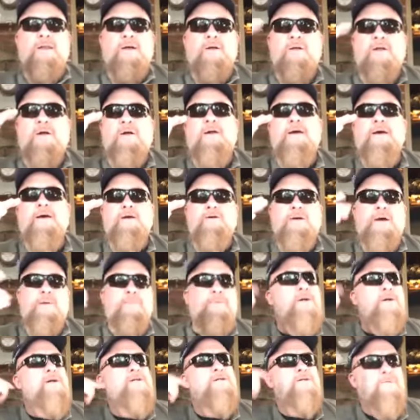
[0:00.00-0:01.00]
They'll let you
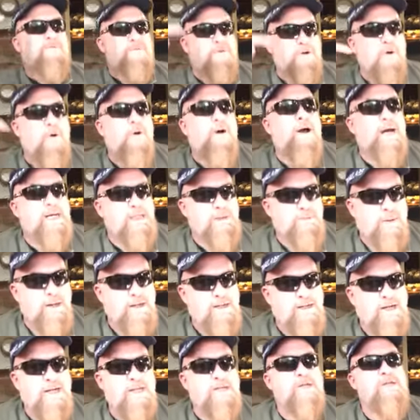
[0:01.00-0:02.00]
down because of your
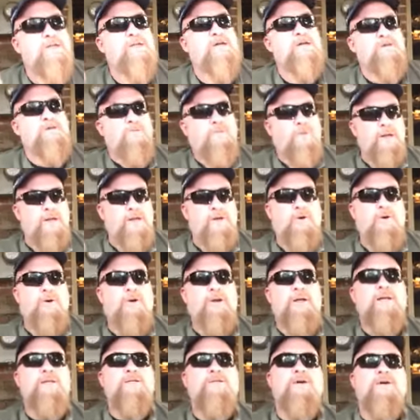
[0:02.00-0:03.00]
expectations, because of what
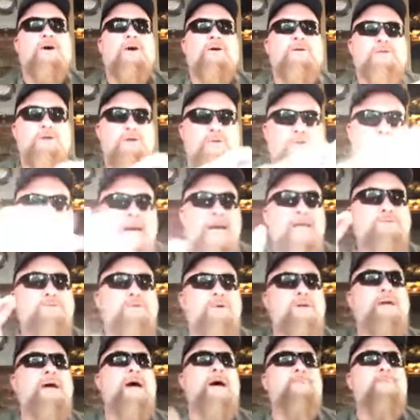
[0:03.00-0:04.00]
your needs are. So that's
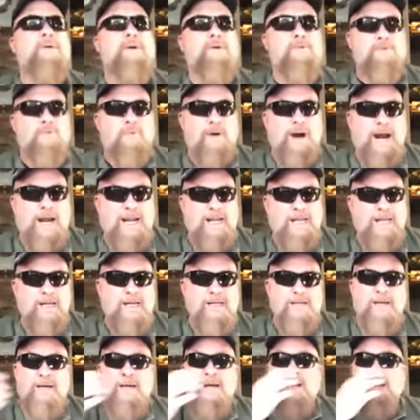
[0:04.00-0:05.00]
what you're writing
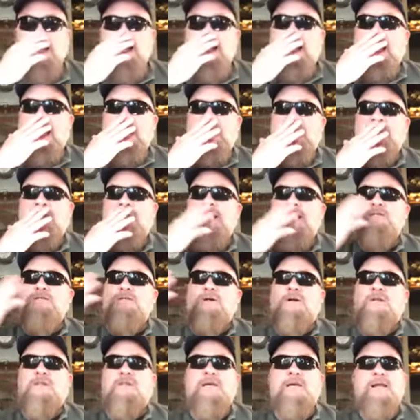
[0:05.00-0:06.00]
it. And then I
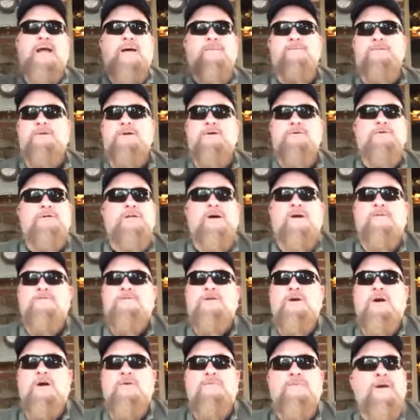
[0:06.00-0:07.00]
started thinking, I'm too
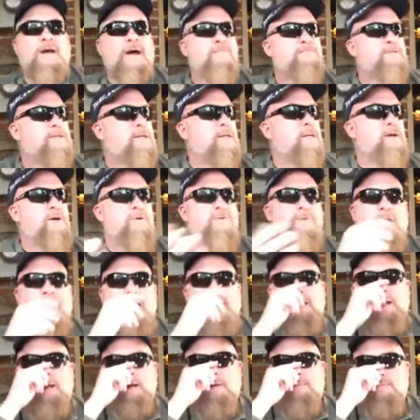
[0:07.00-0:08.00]
self-serving. I'm sitting here
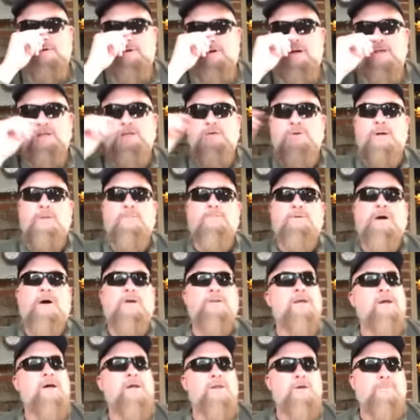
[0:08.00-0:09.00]
writing a script
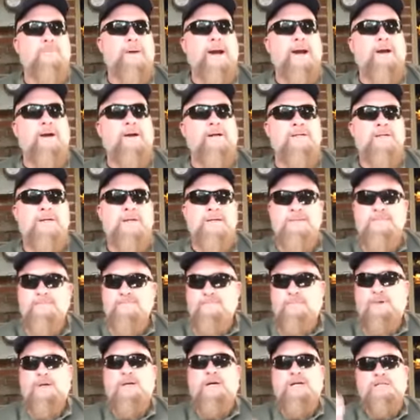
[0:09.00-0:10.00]
called The Other Parent,
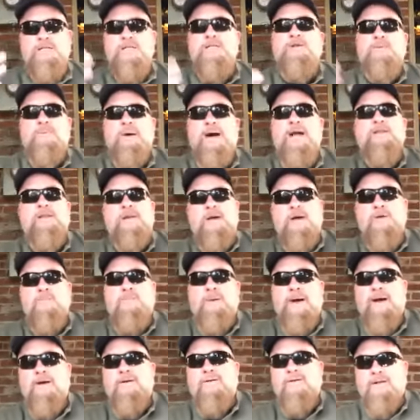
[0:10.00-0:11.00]
because it's about the other
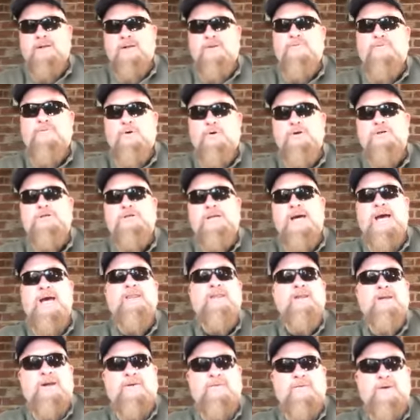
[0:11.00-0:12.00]
parent, the divorced
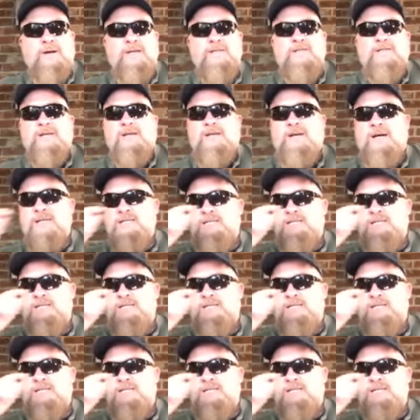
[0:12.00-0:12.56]
dad that never gets the